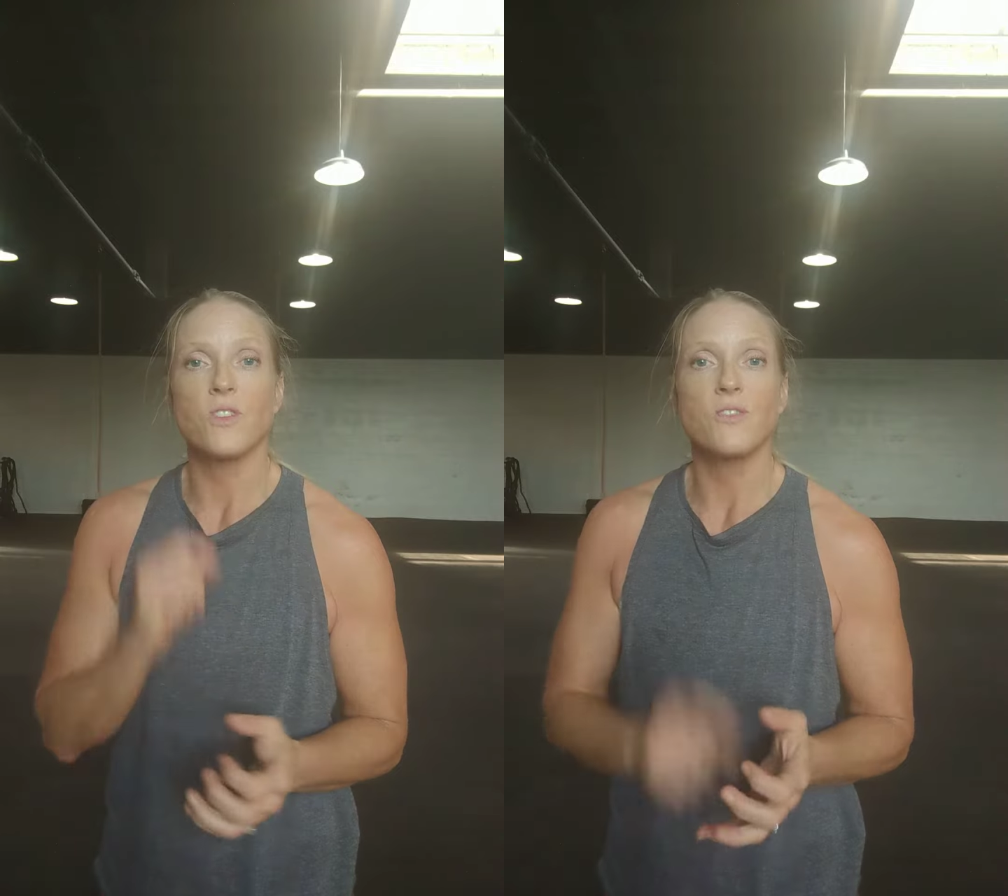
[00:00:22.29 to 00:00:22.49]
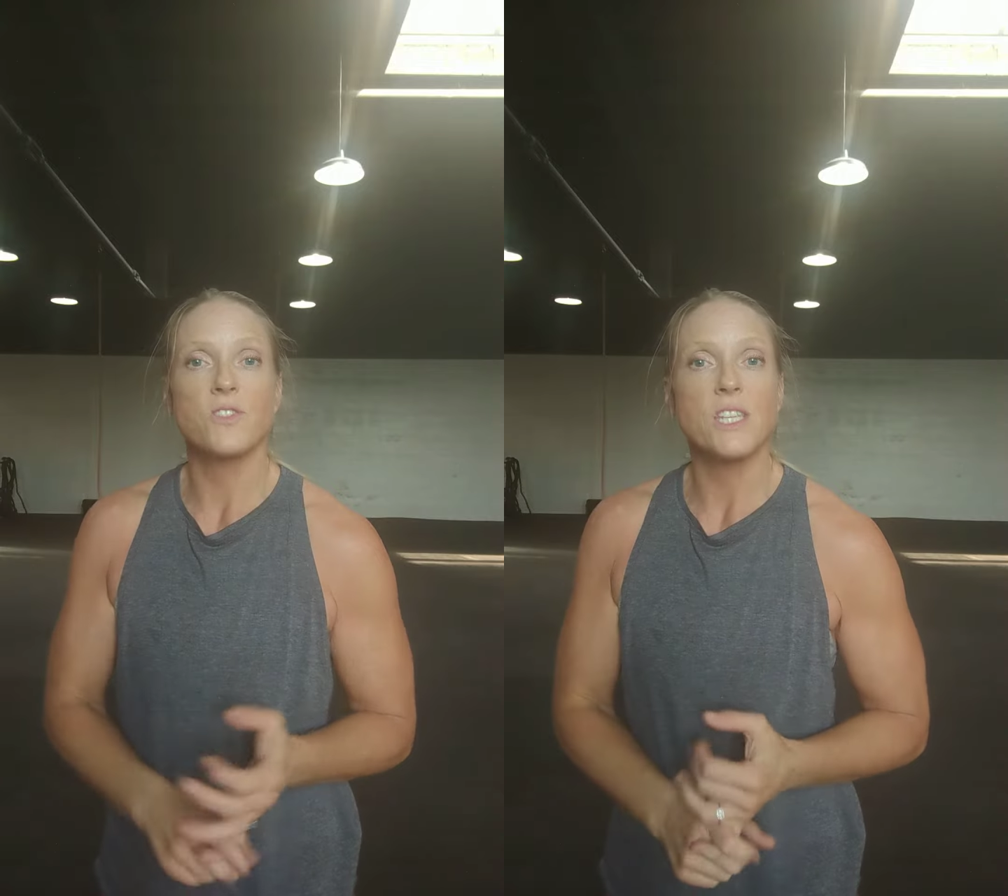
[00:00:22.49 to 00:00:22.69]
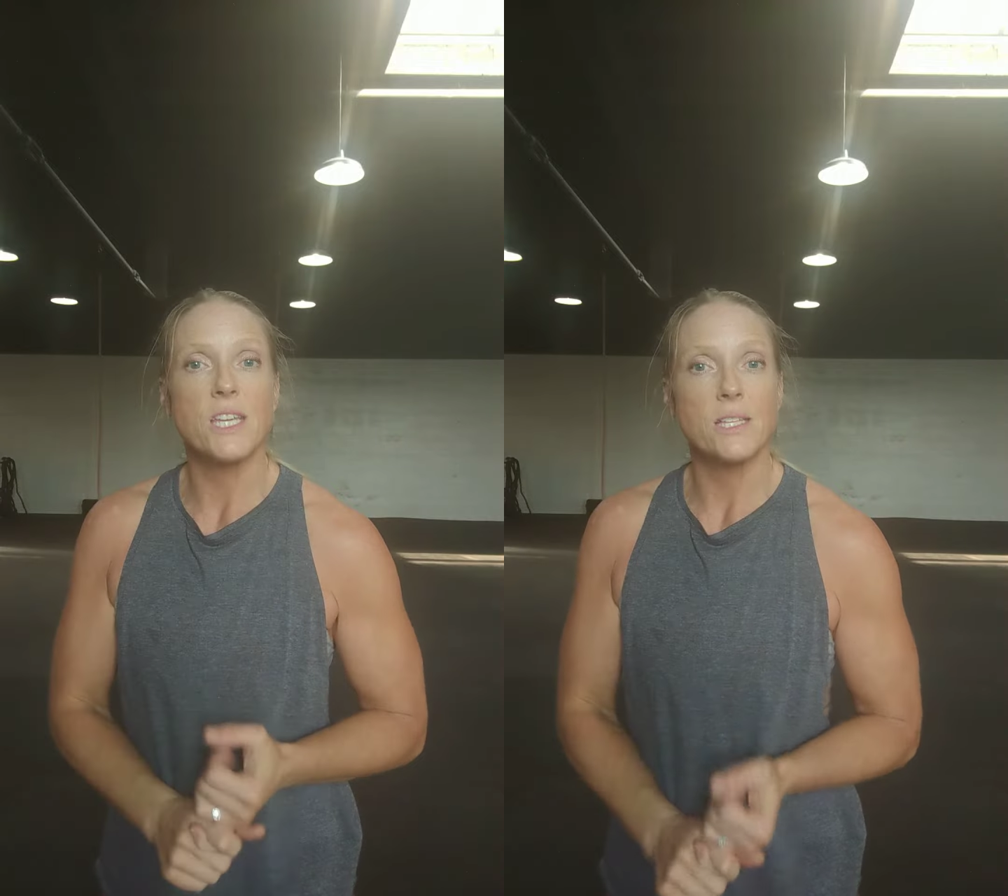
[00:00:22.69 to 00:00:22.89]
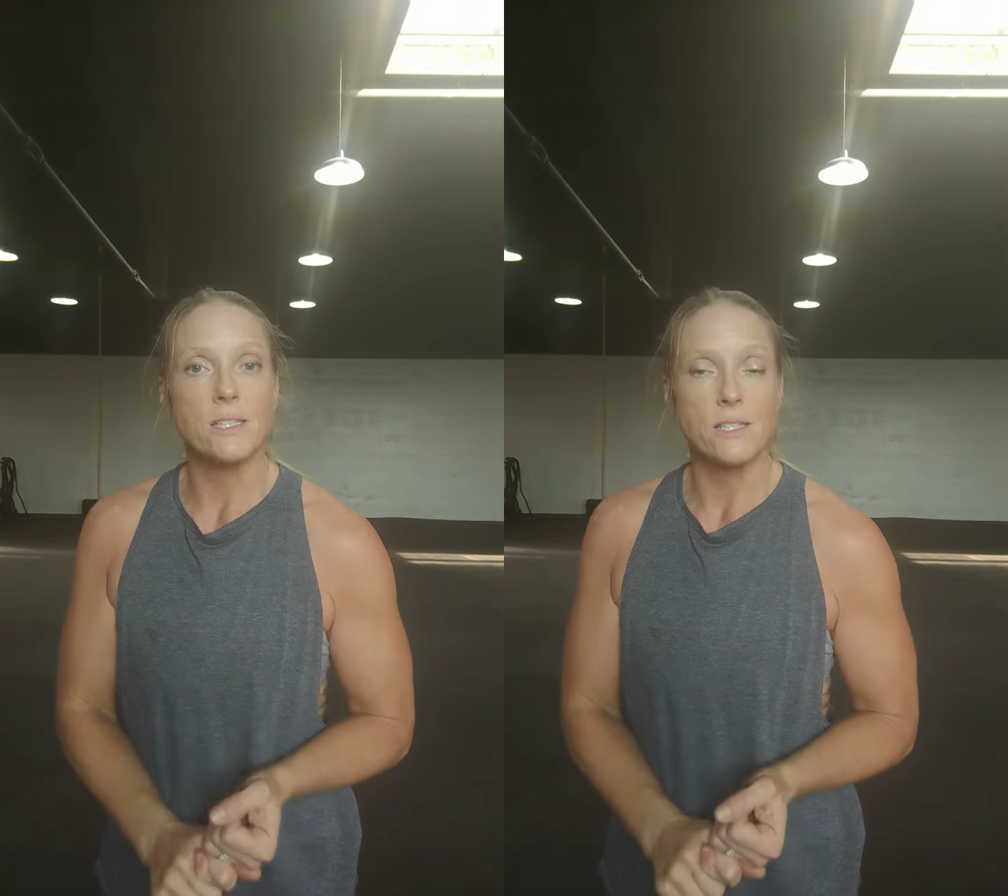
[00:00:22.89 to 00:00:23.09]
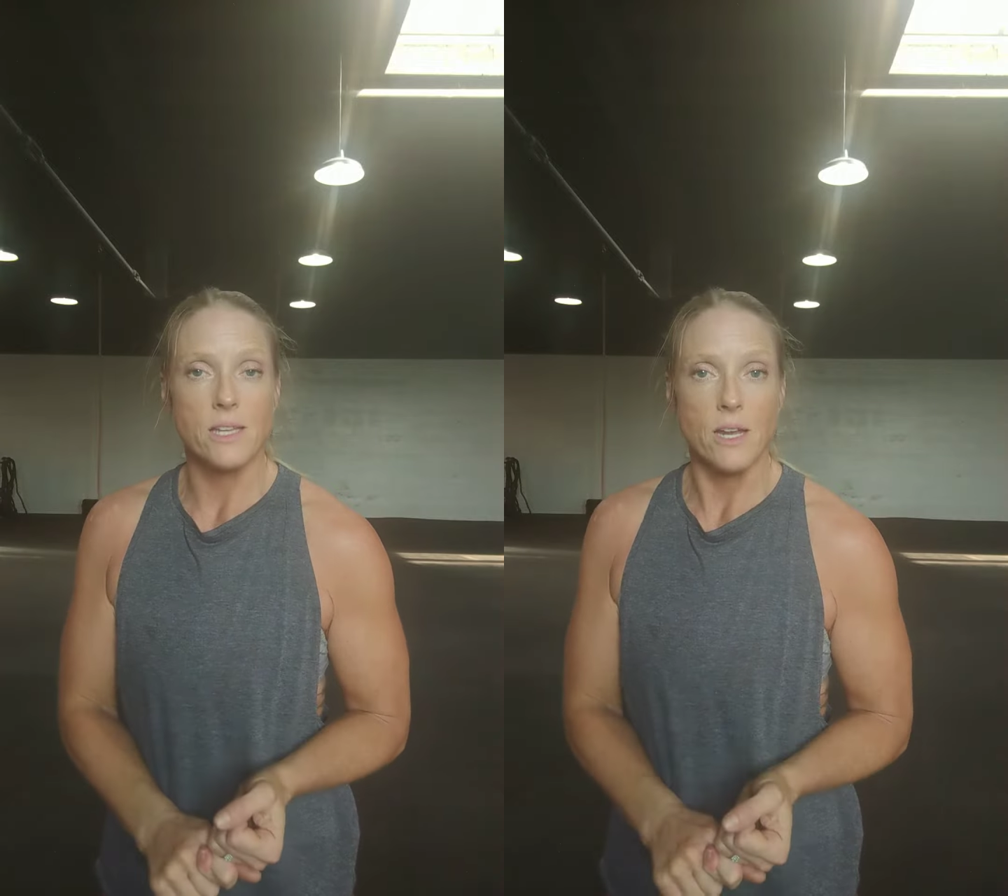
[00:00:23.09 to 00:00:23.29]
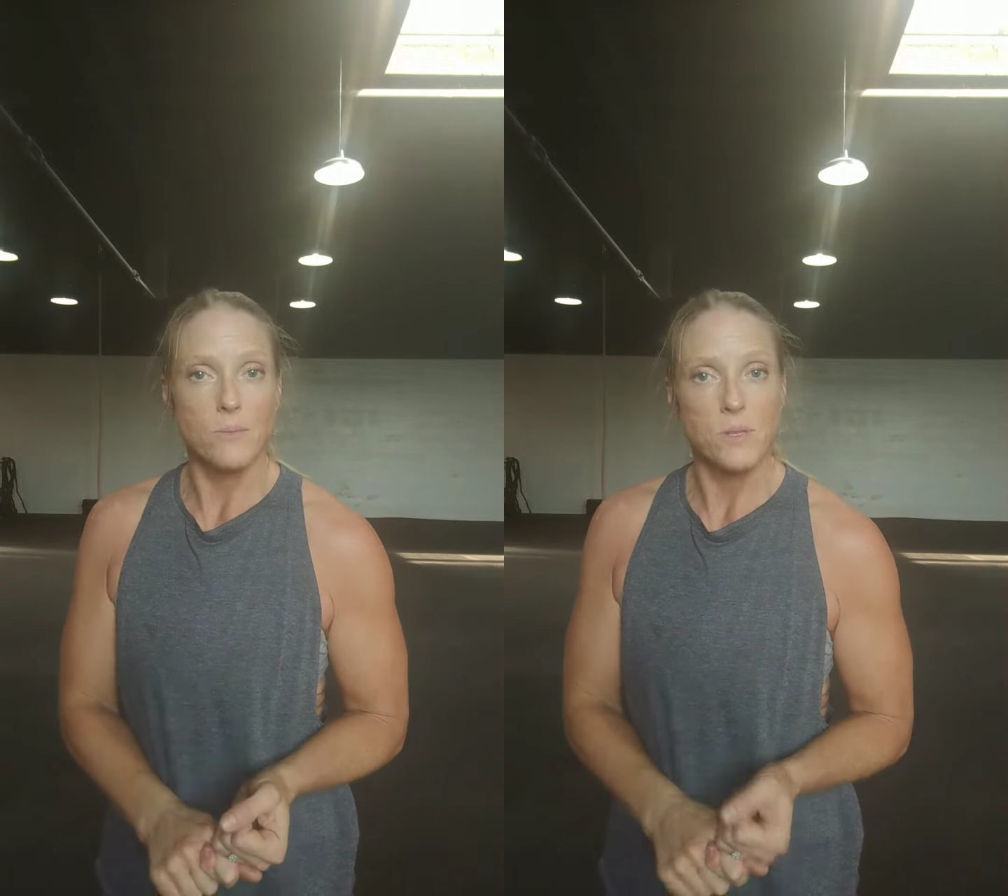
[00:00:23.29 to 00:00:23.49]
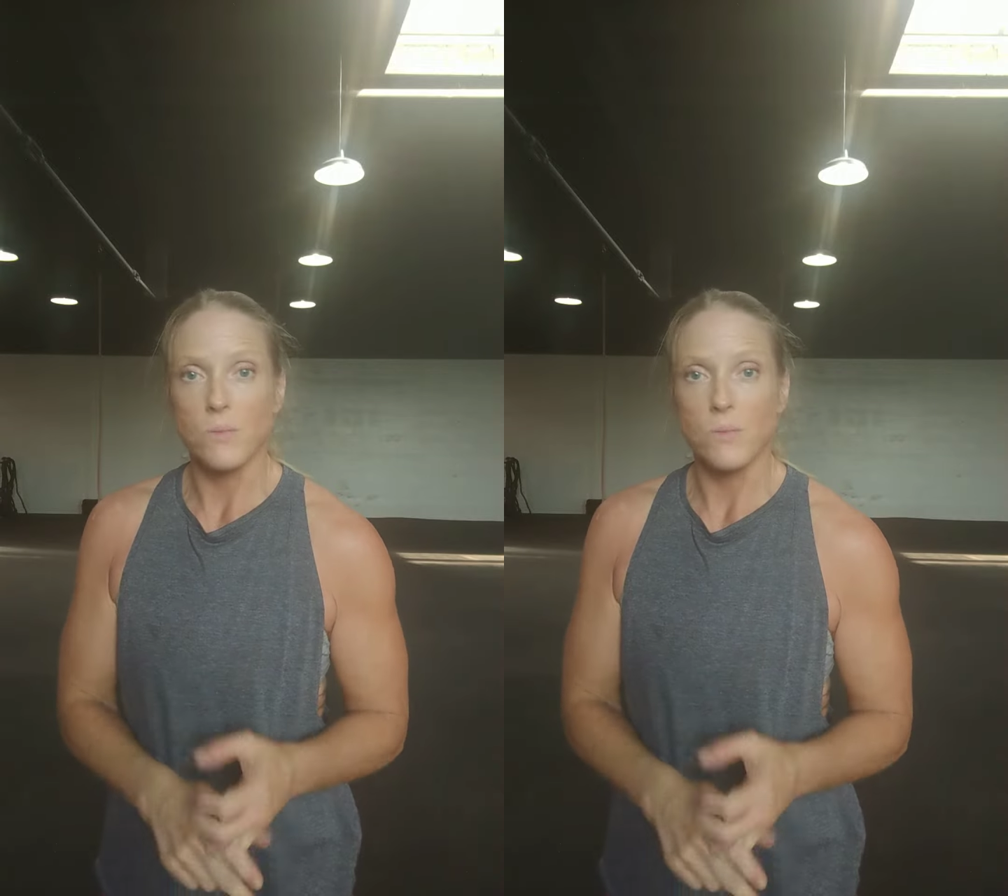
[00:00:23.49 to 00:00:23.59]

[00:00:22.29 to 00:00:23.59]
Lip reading: 15 sit-ups.